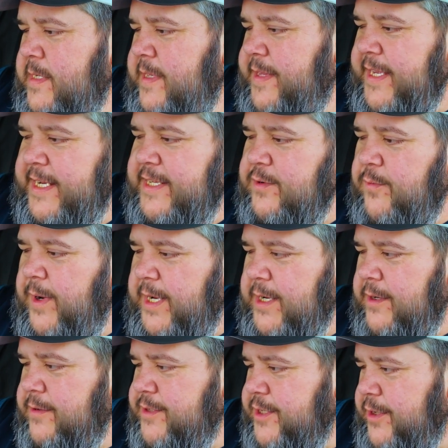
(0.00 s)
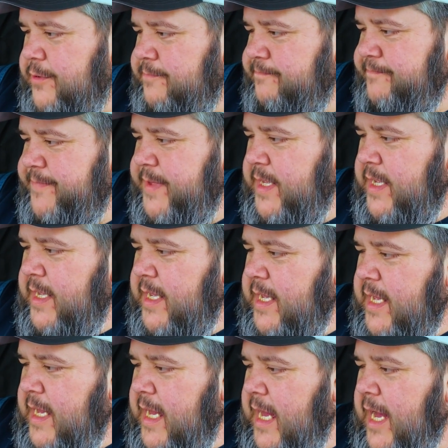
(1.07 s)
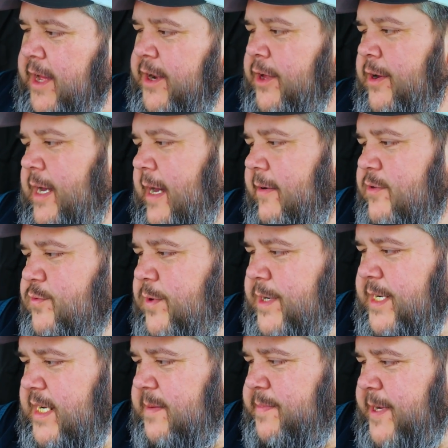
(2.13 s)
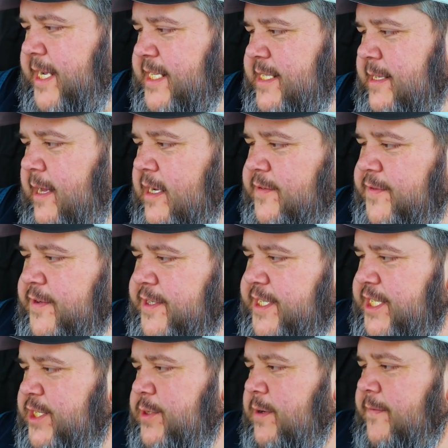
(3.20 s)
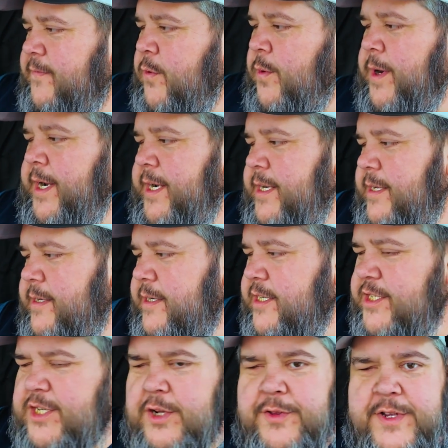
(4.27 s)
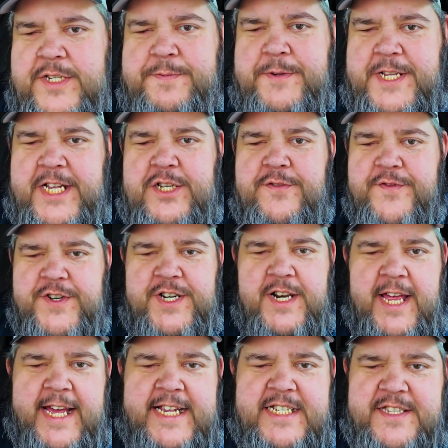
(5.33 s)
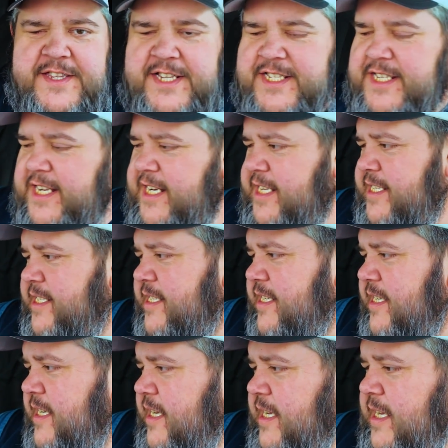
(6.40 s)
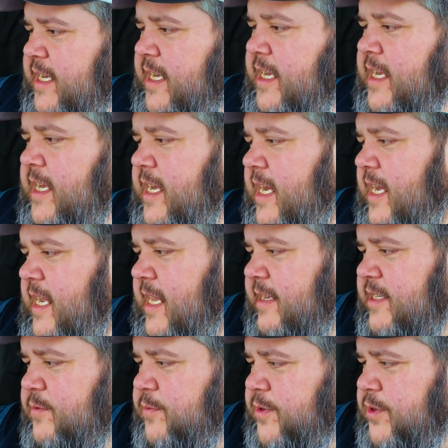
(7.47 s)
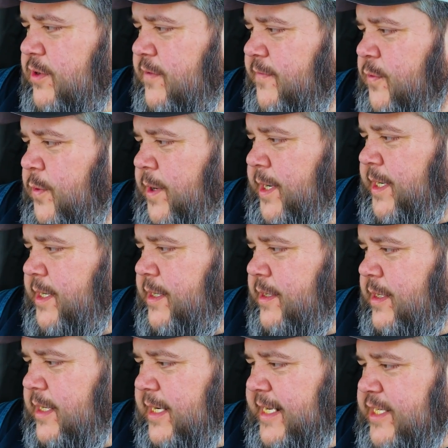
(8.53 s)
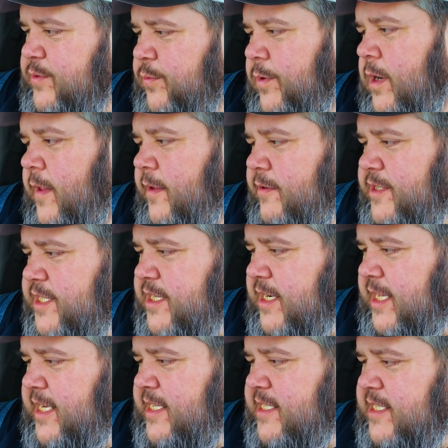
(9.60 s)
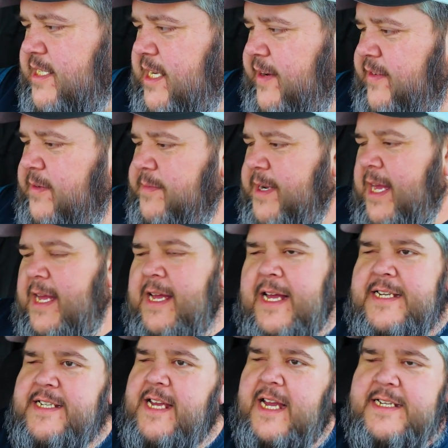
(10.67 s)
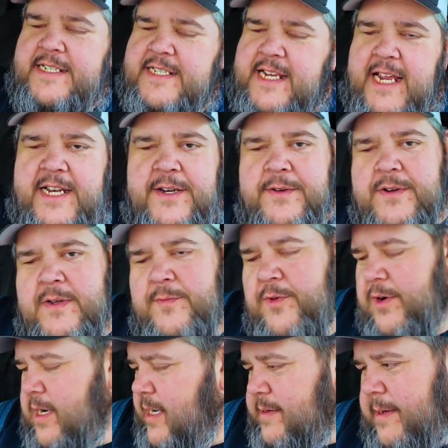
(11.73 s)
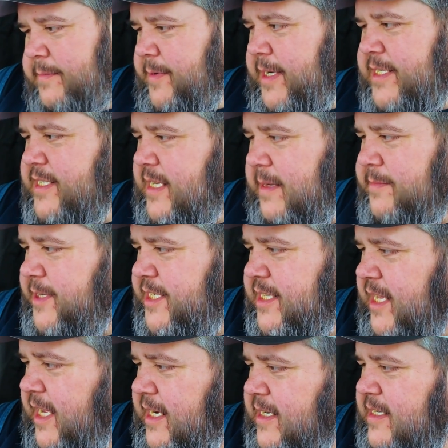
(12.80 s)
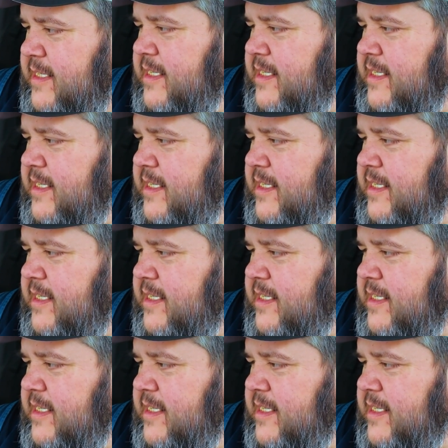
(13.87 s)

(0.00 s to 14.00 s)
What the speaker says: and then get to Waco. So, I don't know. I was wanting to get past Knoxville just to avoid, because, there's potential for delays in these cities. And I just wanted to avoid at least one of those delays this evening, but I just can't do it no more. I'm just like,